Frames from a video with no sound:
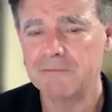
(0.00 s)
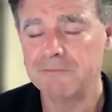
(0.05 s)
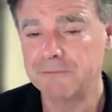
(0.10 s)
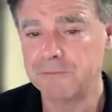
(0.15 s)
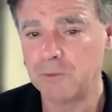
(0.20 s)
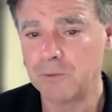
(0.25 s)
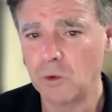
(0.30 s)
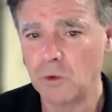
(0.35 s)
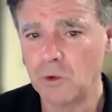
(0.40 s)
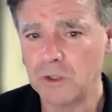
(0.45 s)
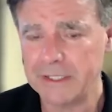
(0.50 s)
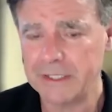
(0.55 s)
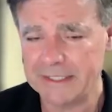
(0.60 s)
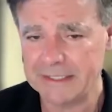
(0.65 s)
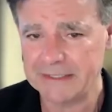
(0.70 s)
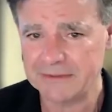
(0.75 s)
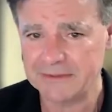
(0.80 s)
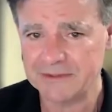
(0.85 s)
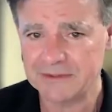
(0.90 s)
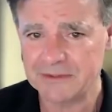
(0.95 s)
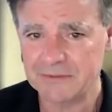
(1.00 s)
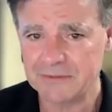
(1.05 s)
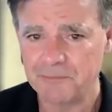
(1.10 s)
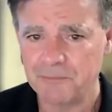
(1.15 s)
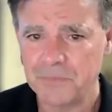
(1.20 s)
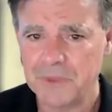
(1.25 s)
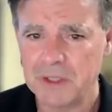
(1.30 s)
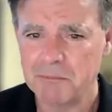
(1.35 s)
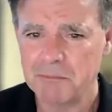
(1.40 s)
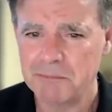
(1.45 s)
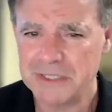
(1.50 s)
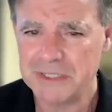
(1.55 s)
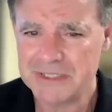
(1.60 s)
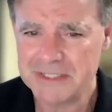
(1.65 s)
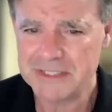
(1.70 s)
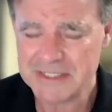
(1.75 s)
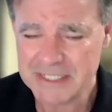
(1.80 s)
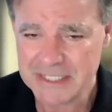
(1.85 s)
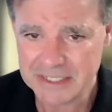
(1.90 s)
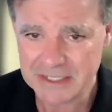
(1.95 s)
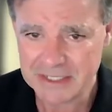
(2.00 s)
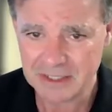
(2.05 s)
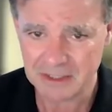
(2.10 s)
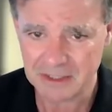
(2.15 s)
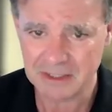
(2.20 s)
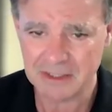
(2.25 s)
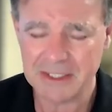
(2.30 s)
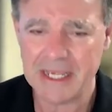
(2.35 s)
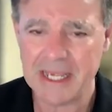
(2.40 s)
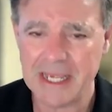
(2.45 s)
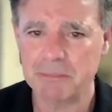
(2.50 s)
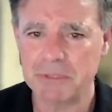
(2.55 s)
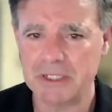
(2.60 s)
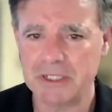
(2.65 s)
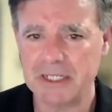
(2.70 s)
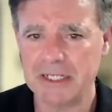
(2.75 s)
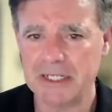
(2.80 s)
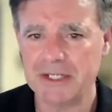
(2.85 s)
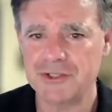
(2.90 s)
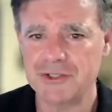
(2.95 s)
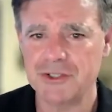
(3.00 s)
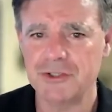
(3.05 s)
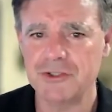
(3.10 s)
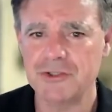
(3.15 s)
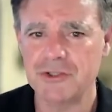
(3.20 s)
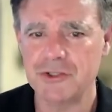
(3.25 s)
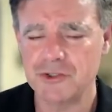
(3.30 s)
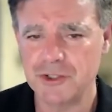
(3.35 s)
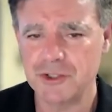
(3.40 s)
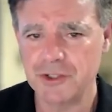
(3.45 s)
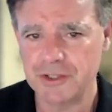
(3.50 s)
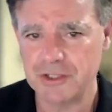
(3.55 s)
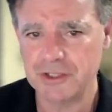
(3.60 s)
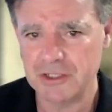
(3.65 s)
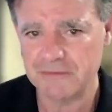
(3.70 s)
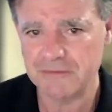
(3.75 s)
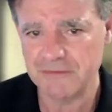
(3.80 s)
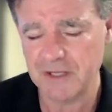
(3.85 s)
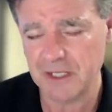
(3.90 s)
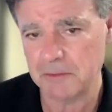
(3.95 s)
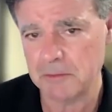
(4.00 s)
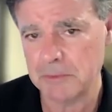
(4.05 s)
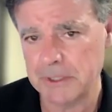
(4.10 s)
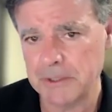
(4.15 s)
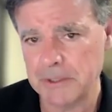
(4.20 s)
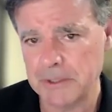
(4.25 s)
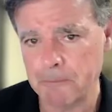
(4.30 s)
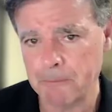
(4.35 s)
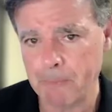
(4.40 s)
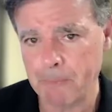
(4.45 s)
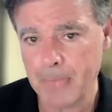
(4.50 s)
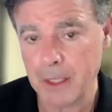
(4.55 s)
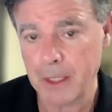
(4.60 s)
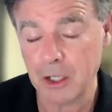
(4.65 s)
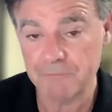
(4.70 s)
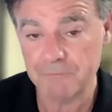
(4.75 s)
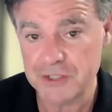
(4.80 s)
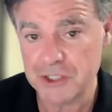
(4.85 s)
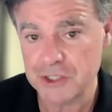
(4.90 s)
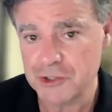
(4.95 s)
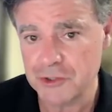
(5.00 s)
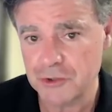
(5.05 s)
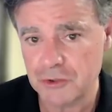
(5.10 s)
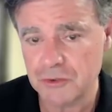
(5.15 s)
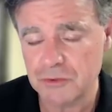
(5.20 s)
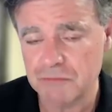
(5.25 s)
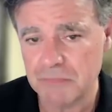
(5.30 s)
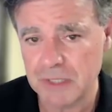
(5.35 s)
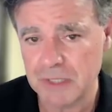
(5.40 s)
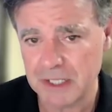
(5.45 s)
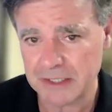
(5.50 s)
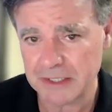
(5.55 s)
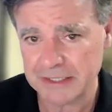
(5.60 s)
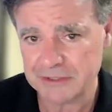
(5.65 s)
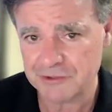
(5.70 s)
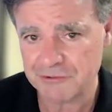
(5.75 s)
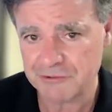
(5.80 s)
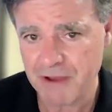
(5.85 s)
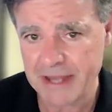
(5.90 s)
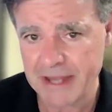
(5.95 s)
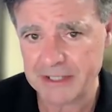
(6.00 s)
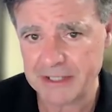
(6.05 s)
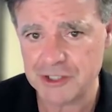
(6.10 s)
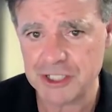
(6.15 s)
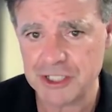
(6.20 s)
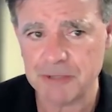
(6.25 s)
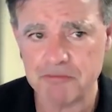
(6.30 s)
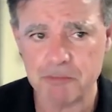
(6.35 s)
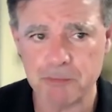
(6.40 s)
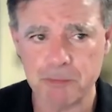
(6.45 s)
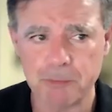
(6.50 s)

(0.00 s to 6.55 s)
for its particular application to the development of digital marketing strategy.